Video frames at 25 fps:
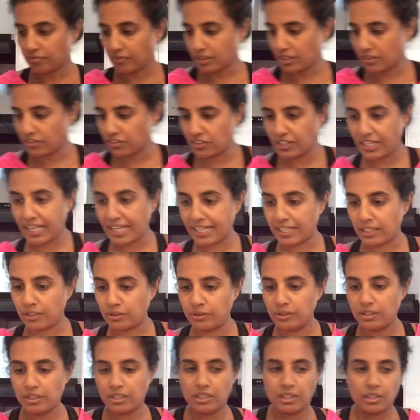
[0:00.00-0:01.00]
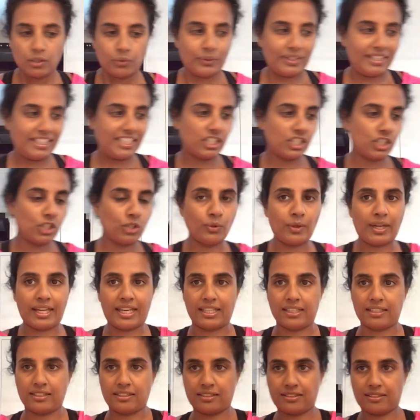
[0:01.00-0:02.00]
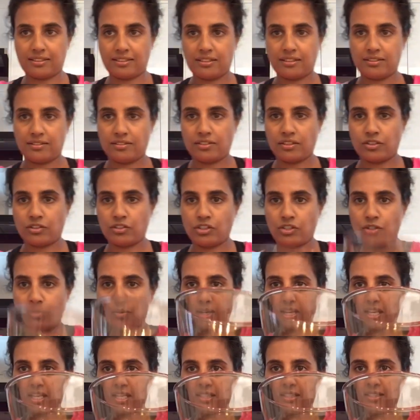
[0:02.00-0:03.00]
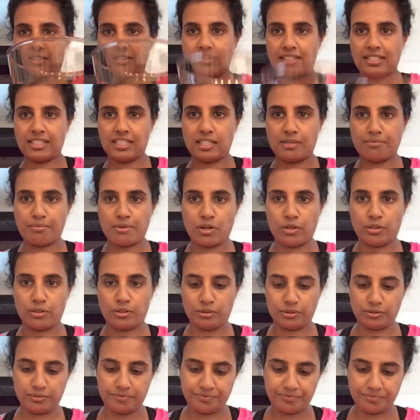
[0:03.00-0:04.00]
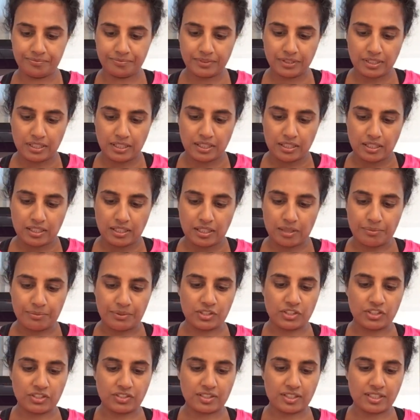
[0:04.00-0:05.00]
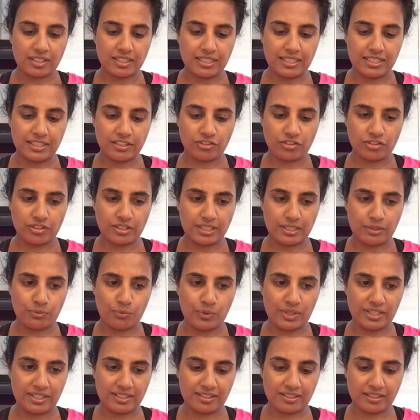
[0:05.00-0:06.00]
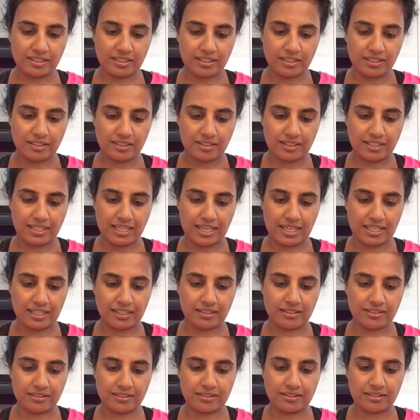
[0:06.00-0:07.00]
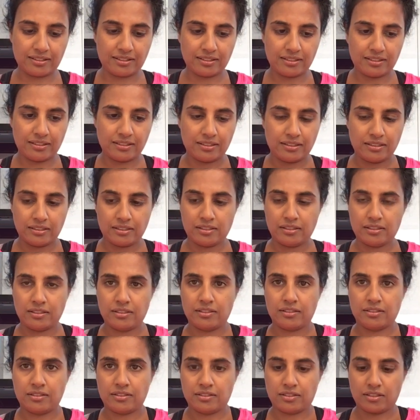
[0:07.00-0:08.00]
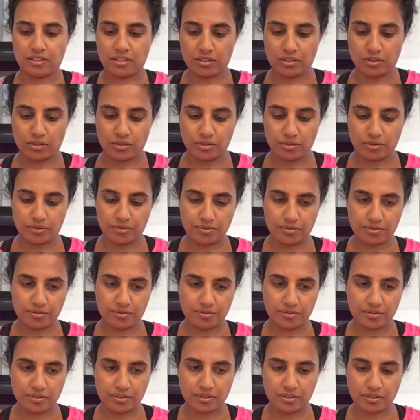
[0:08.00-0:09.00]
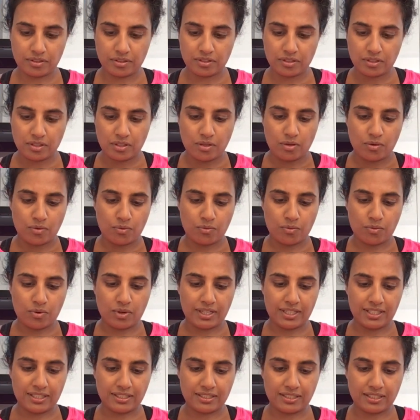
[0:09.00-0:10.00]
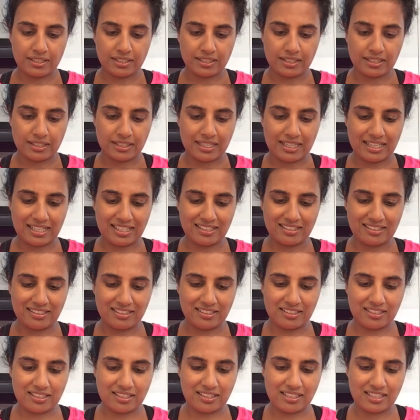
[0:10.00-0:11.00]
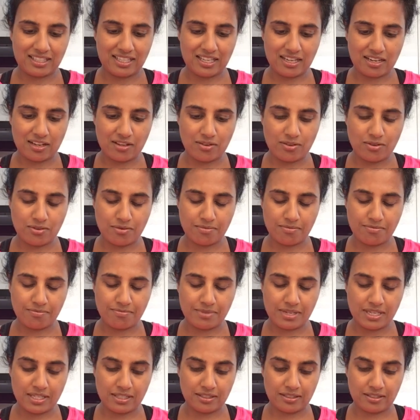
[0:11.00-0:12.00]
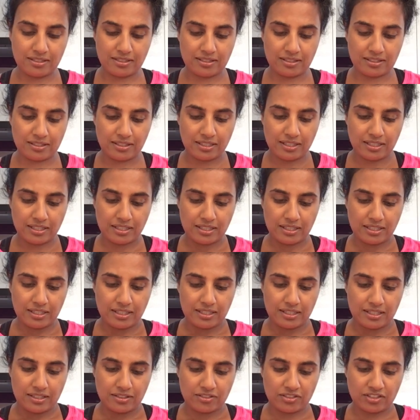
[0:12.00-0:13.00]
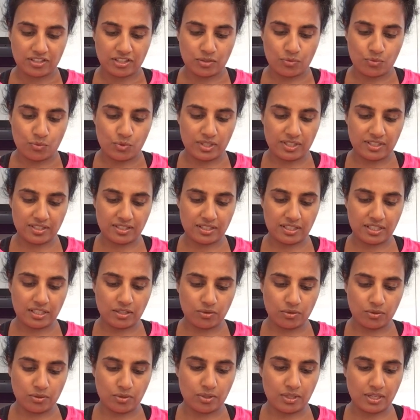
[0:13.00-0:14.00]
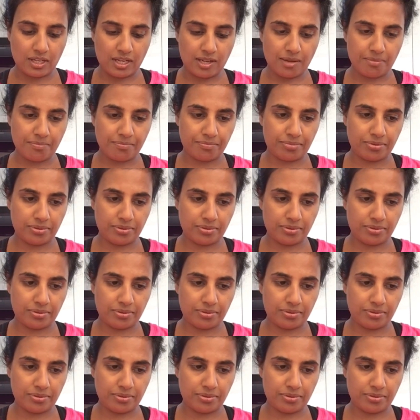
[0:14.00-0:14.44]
So now we need 2 eggs. So 2 eggs in a bowl, and we're just going to literally whisk the eggs. So white and yellow bits. Just going to whisk it all up.